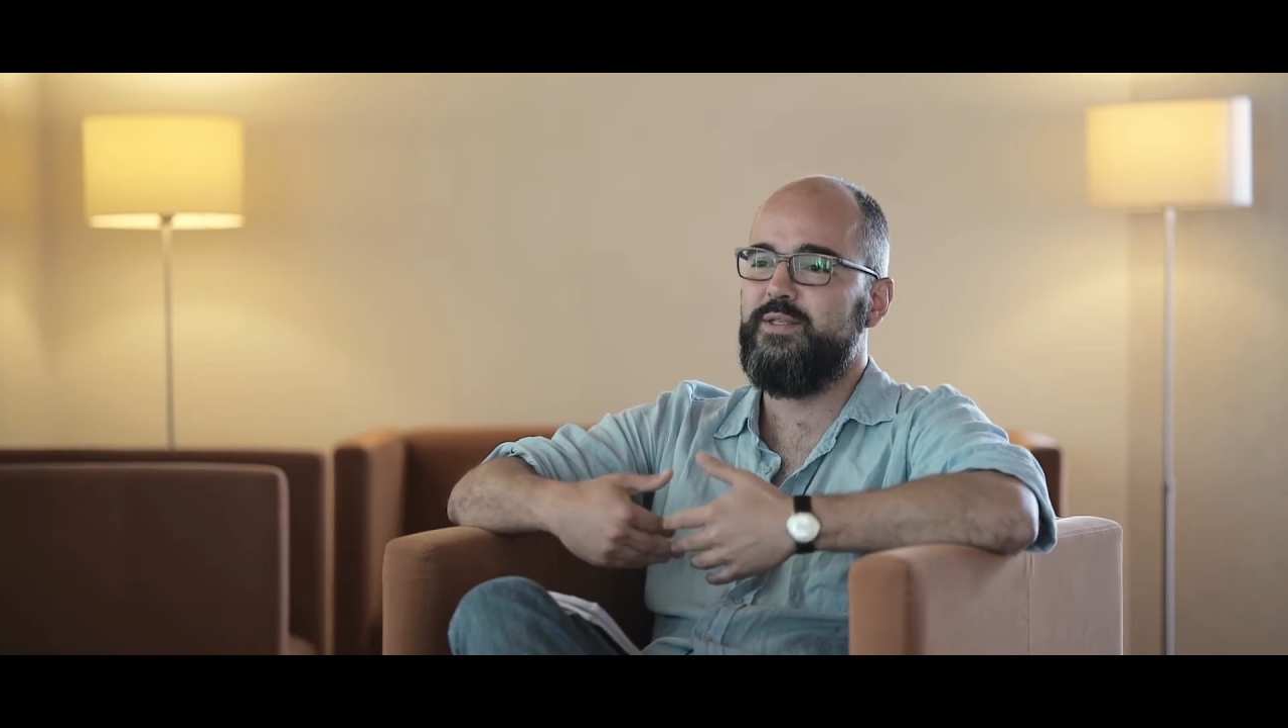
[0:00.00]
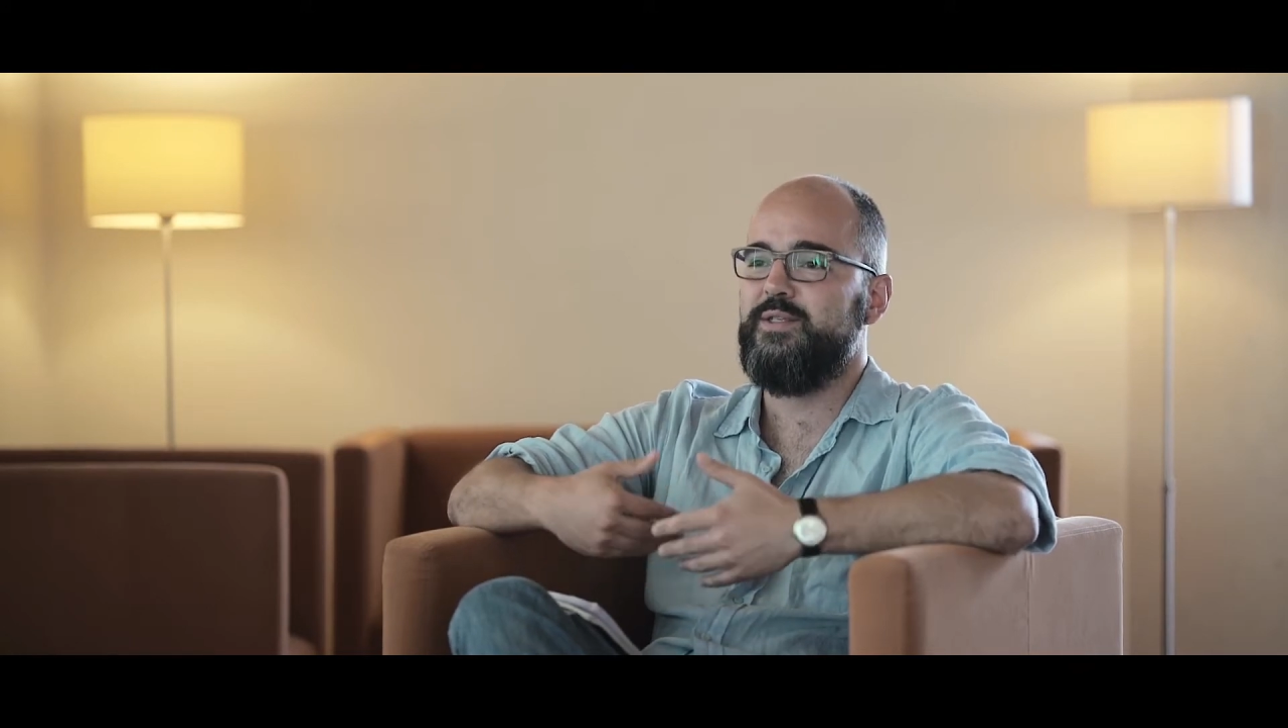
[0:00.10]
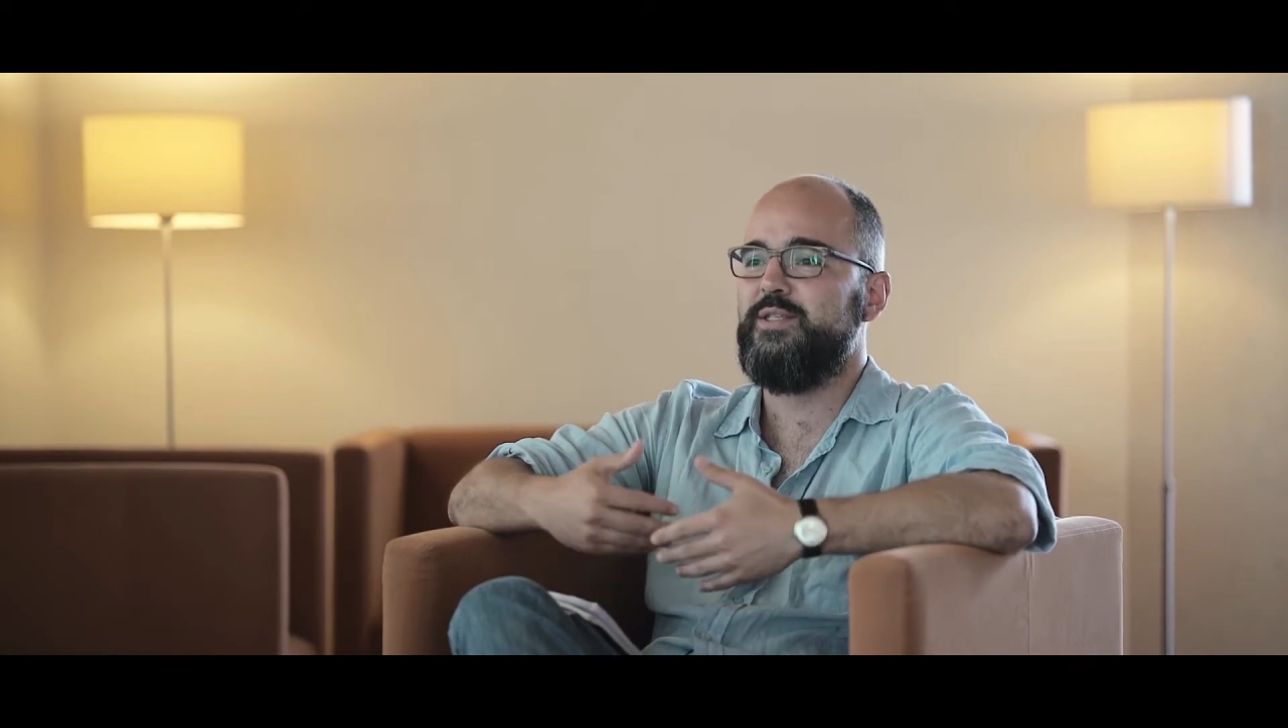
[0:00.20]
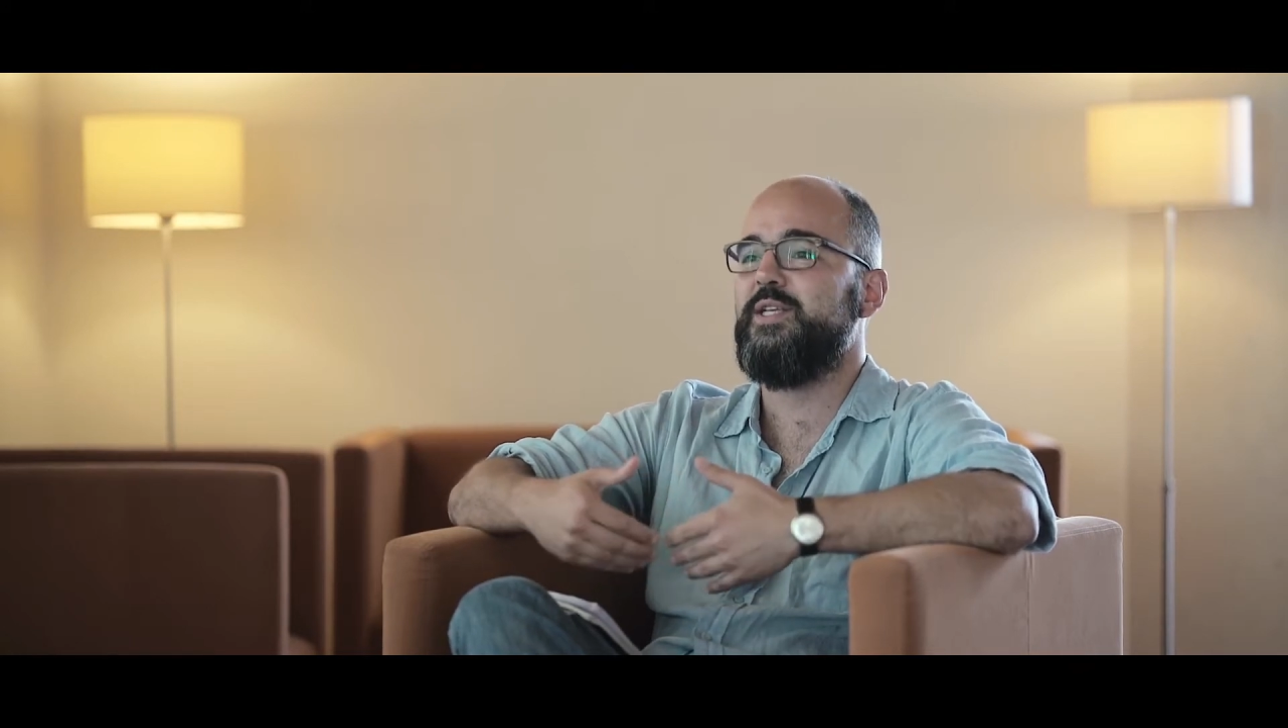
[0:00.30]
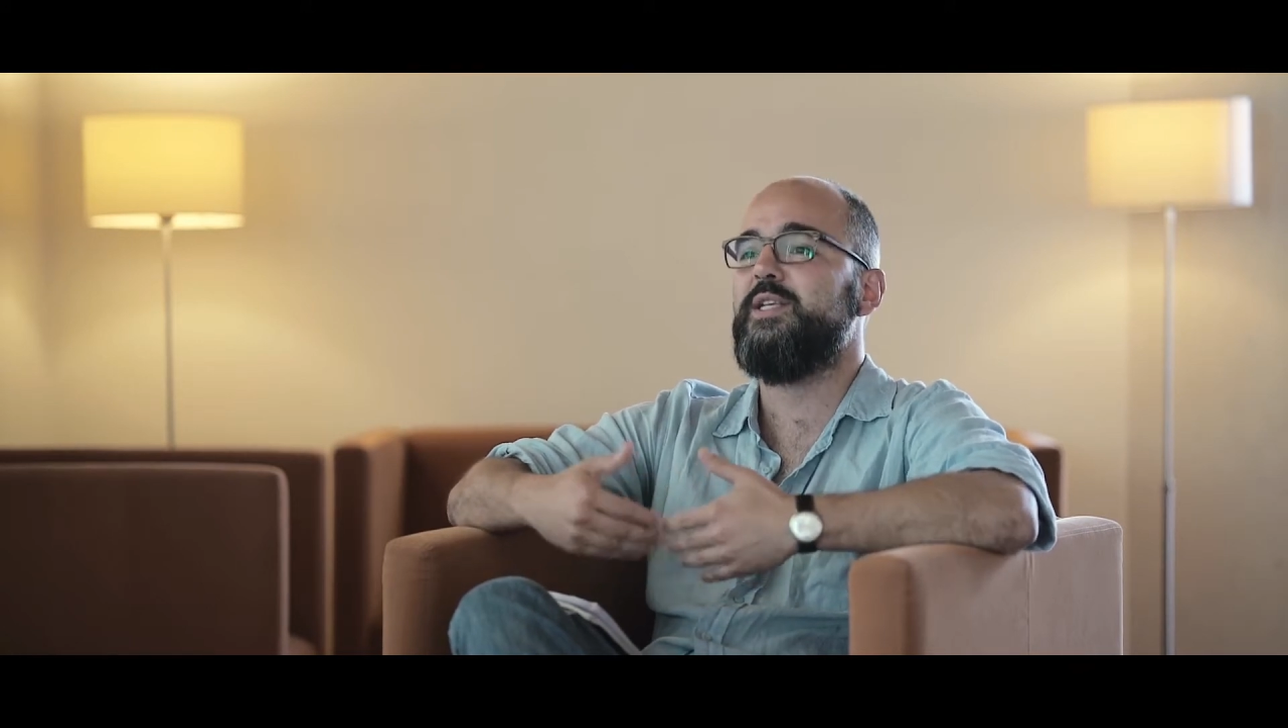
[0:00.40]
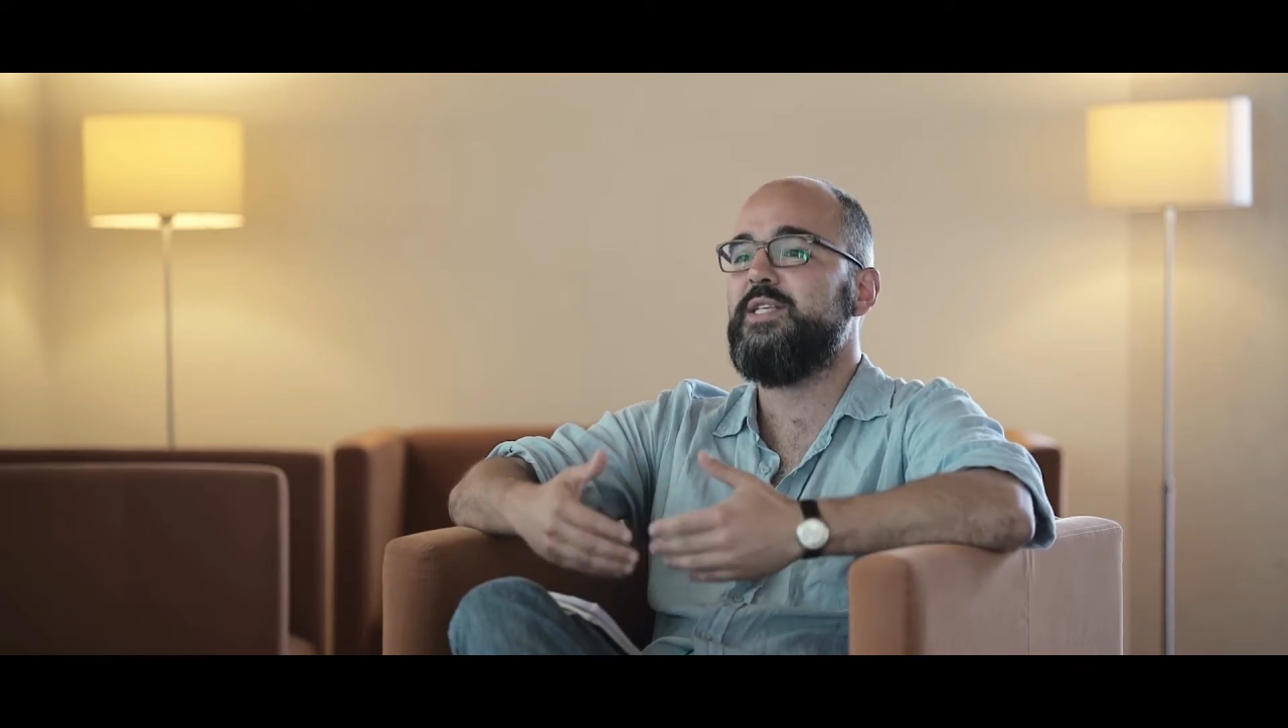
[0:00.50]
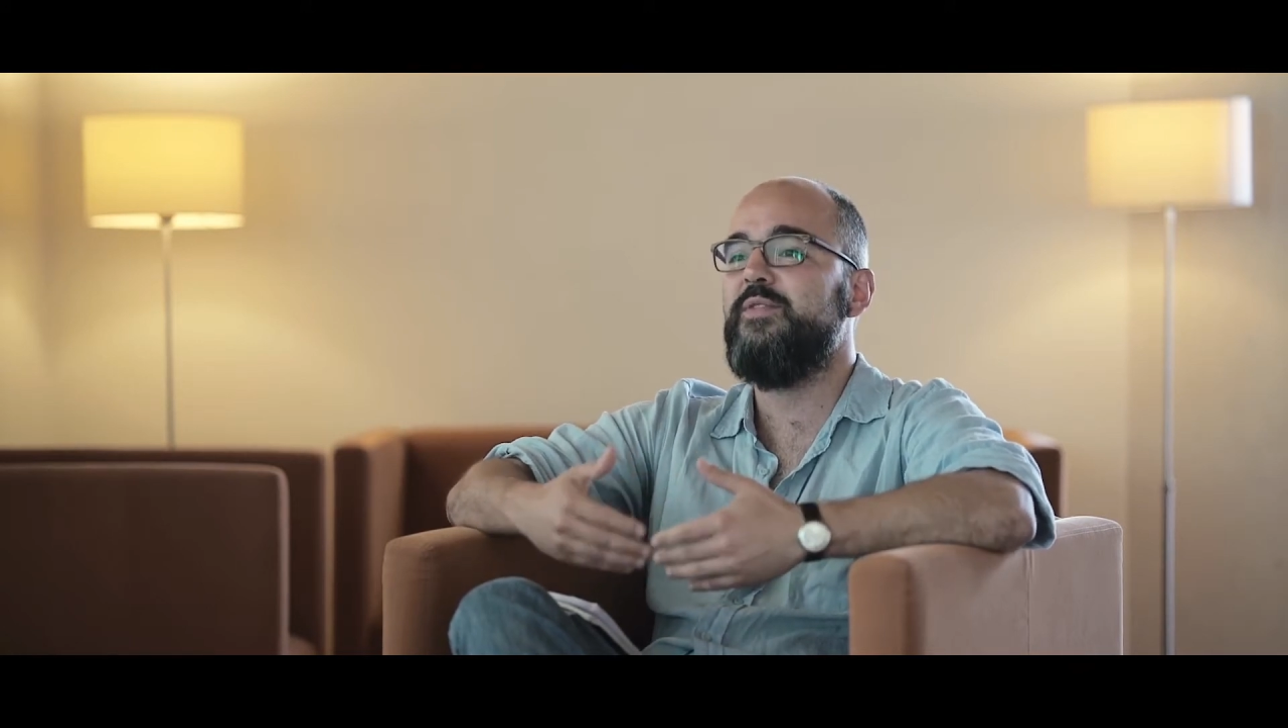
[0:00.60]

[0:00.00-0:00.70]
cities are